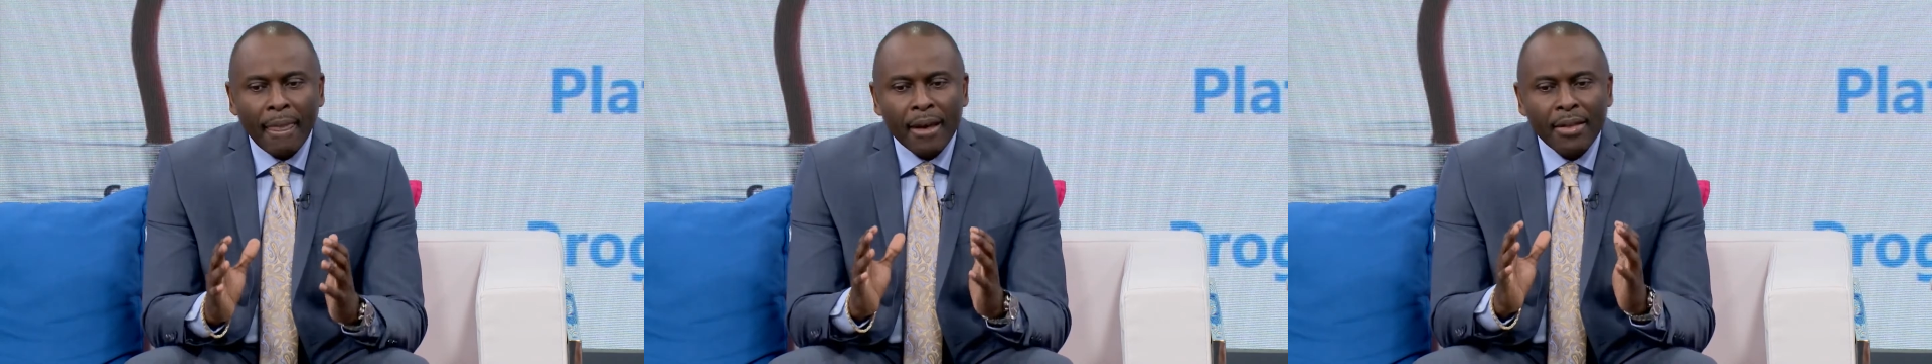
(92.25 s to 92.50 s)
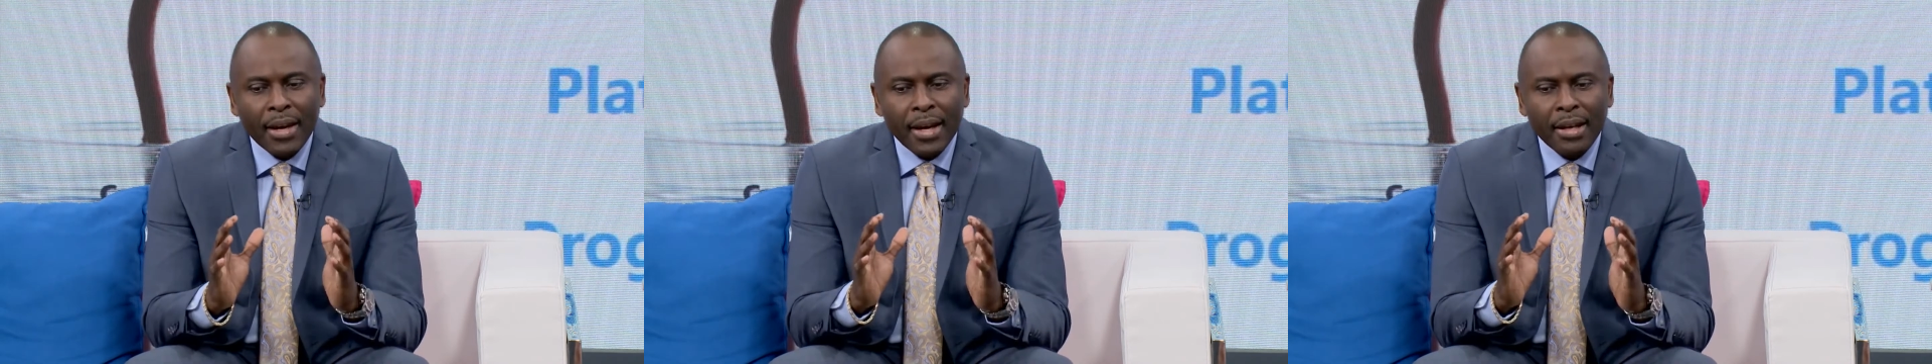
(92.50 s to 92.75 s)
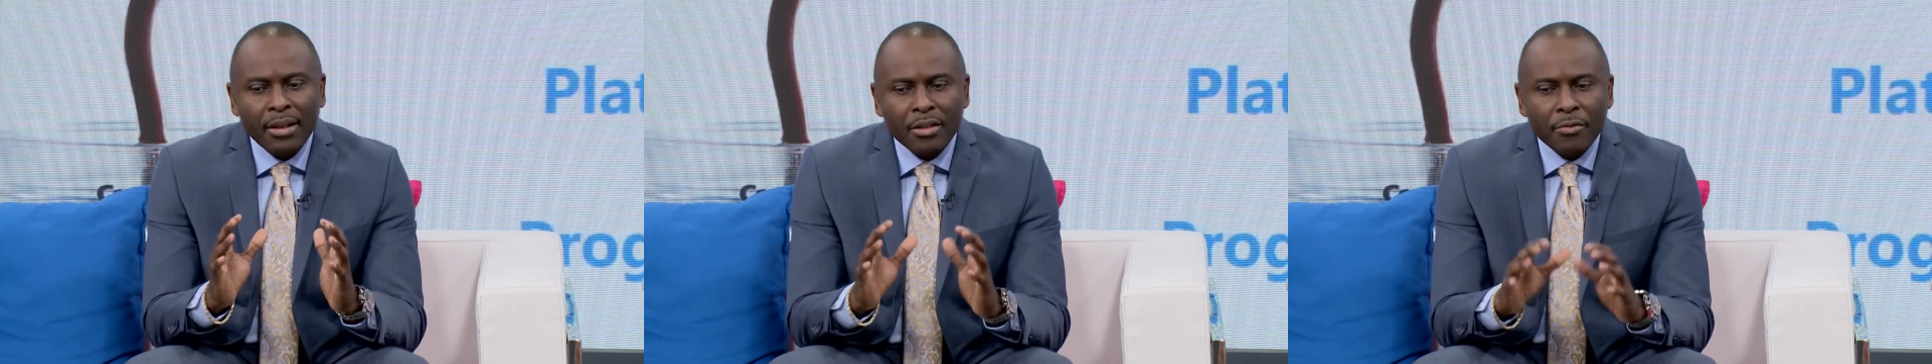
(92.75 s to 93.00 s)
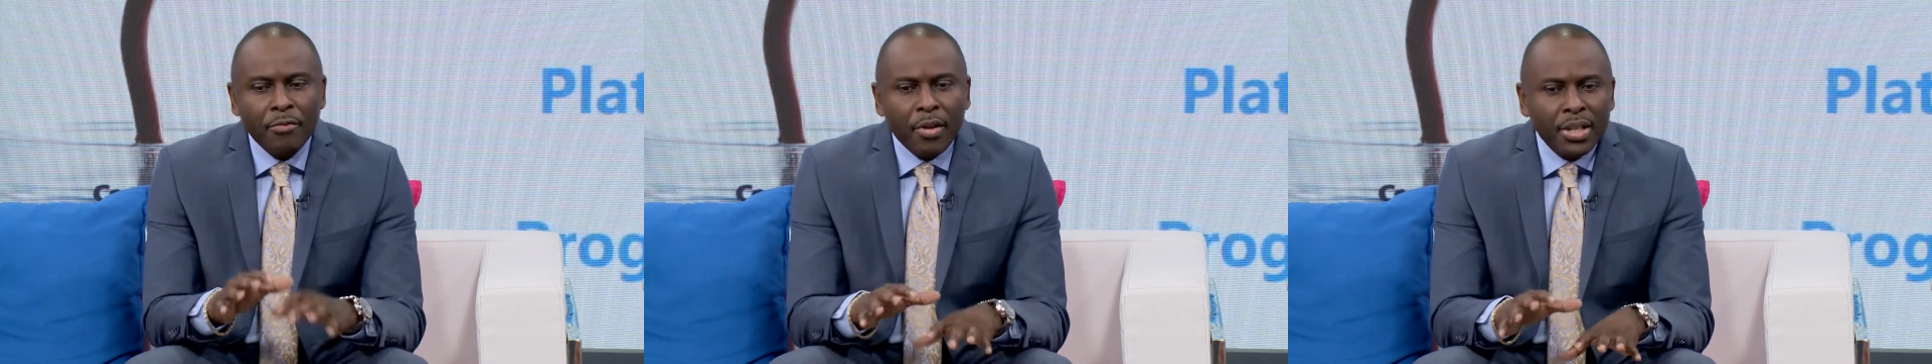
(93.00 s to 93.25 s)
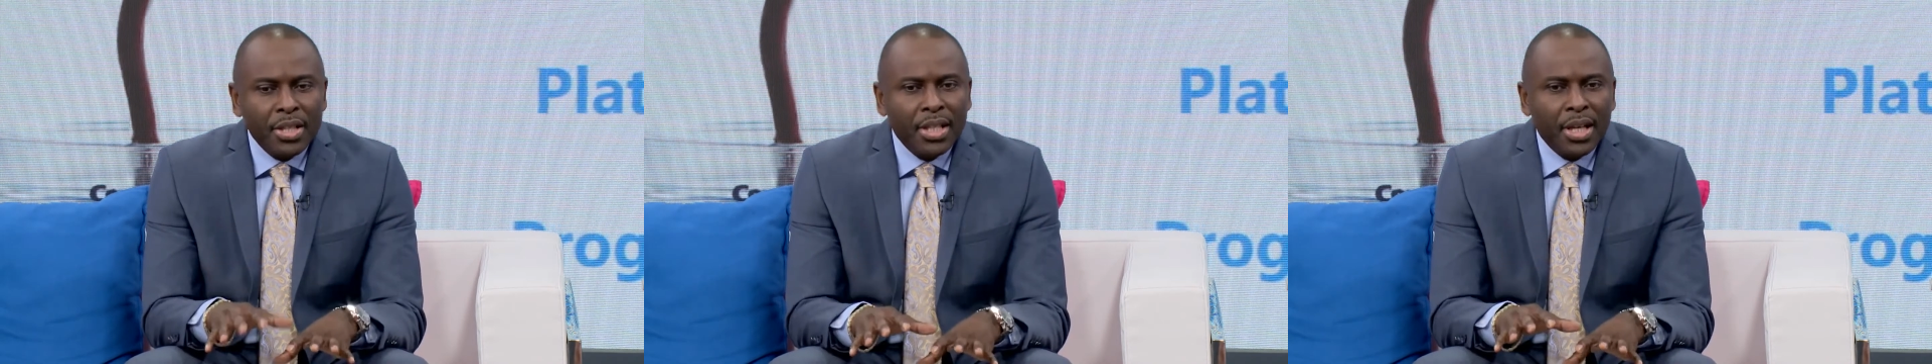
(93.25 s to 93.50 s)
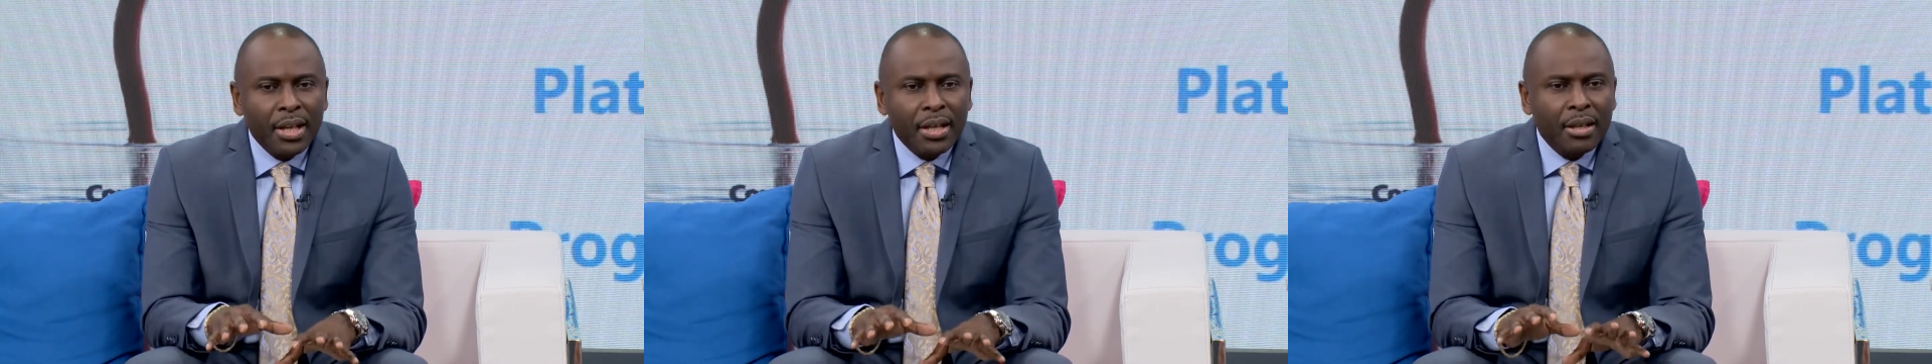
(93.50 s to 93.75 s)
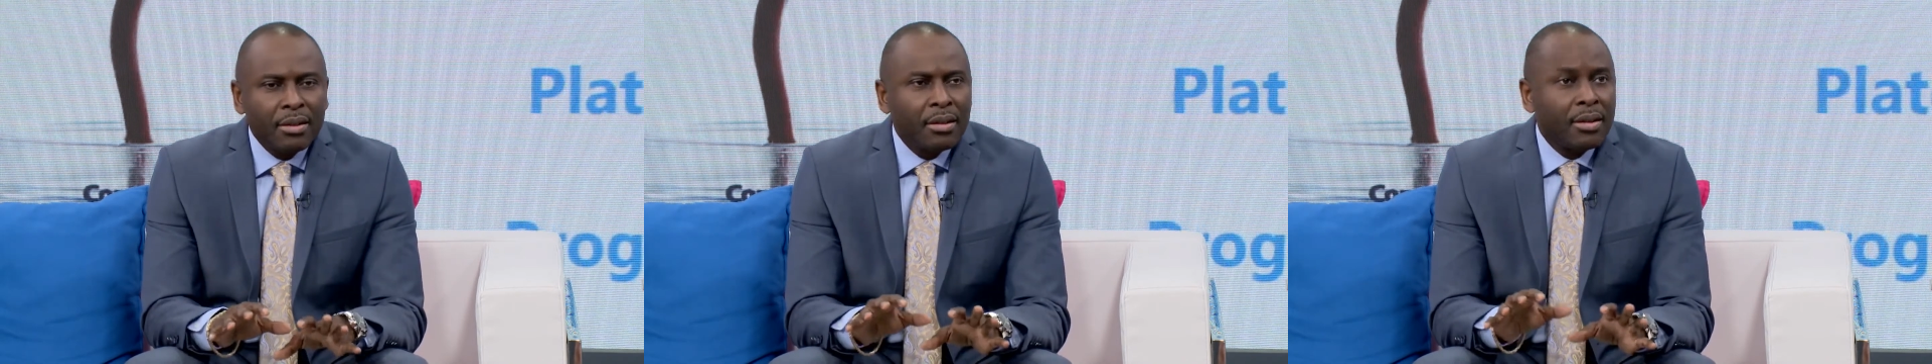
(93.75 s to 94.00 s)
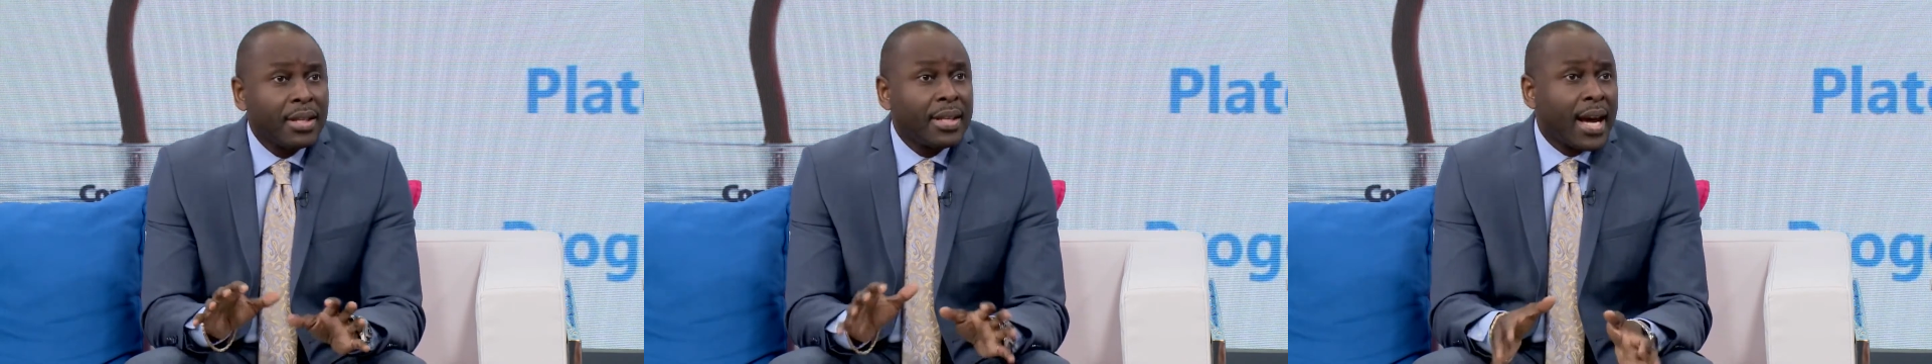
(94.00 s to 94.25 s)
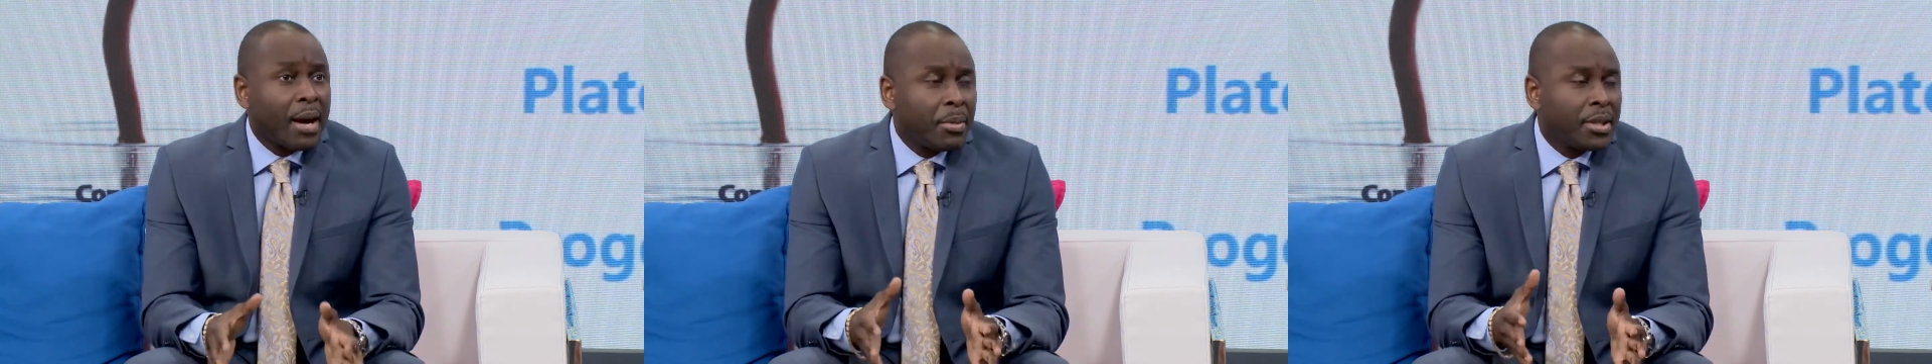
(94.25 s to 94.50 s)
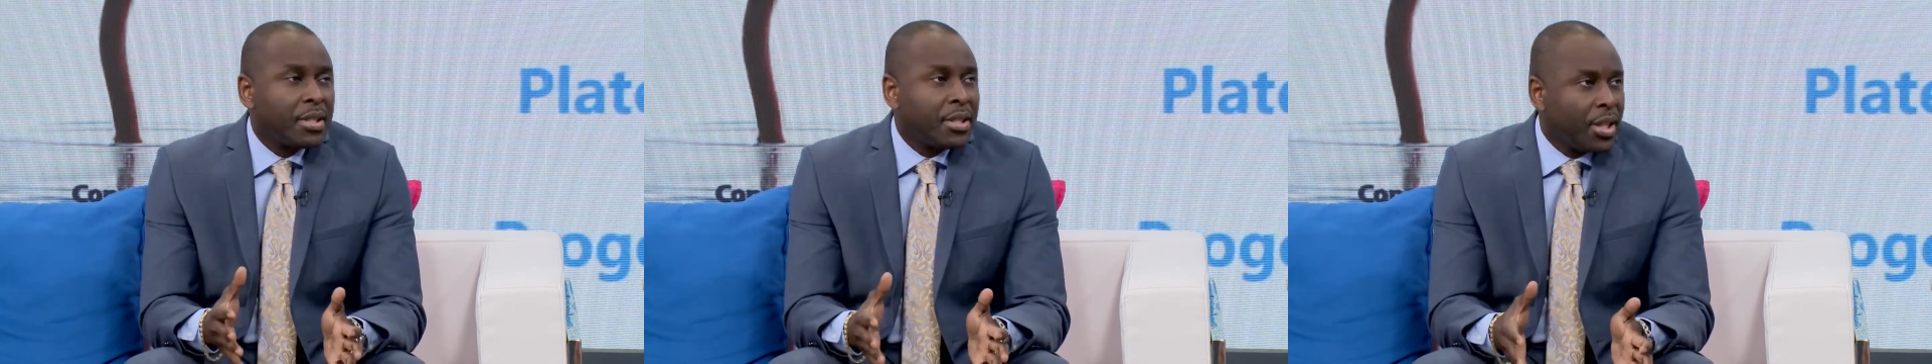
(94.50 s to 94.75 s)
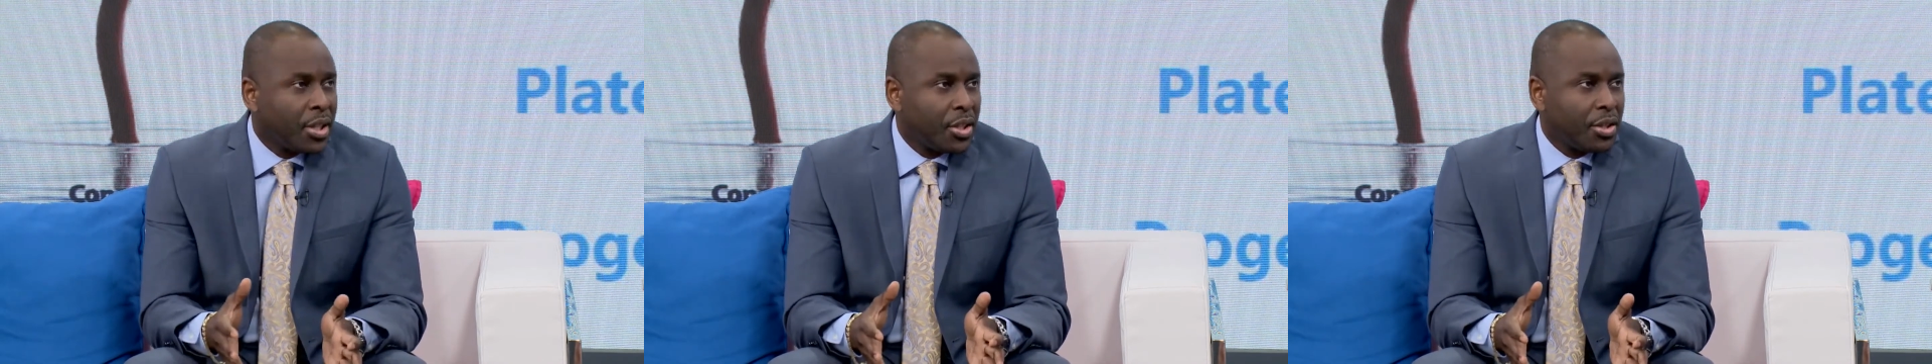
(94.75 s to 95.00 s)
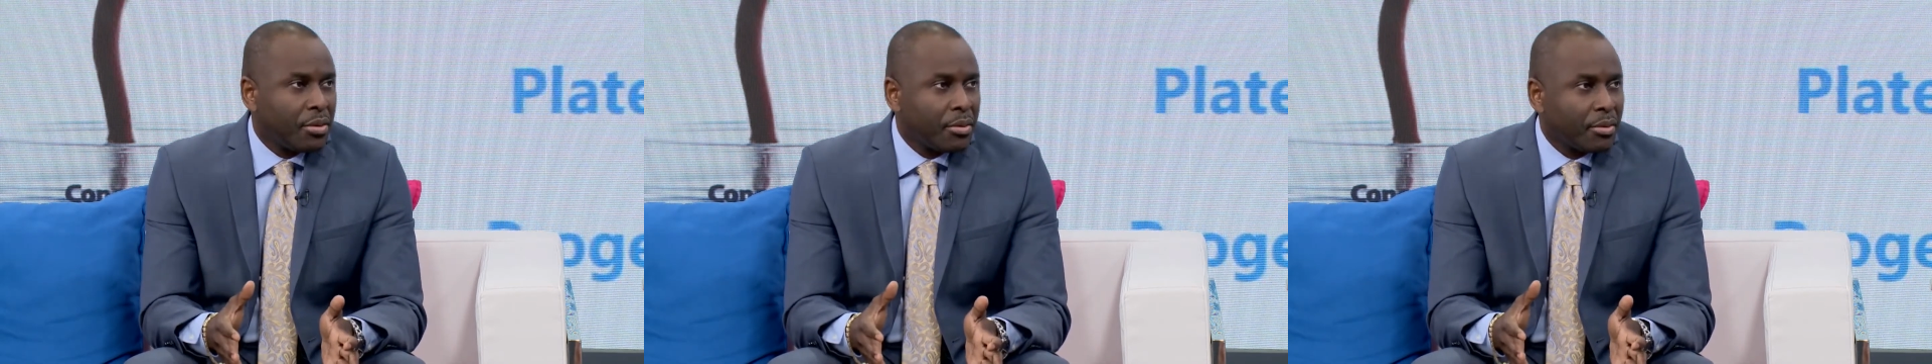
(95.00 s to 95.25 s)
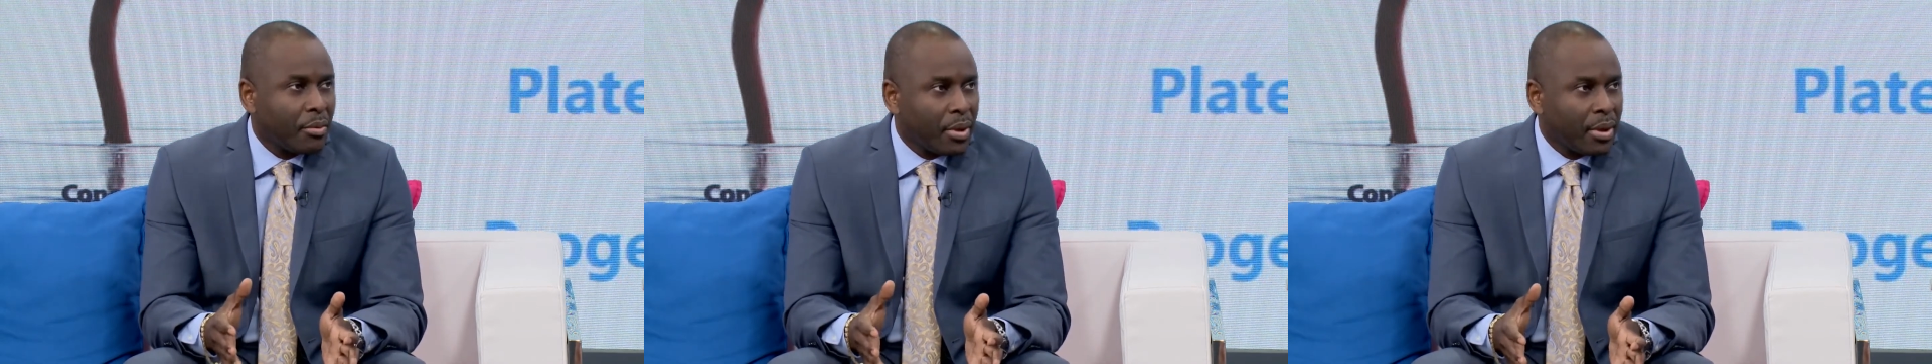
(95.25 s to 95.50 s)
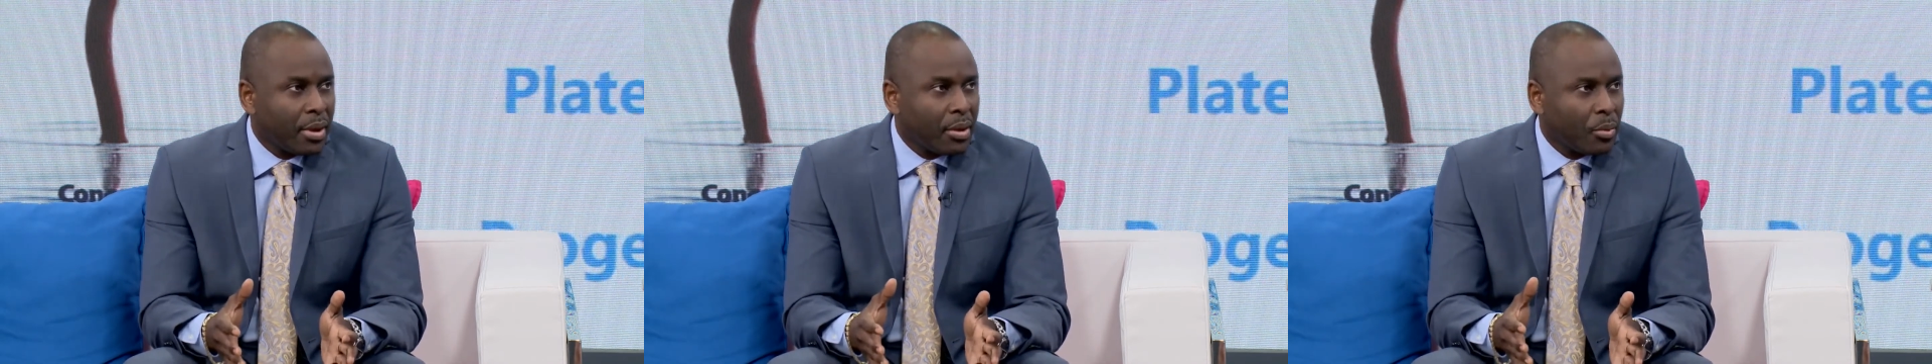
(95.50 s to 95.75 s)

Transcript: they differentiate into the damaged tissue within the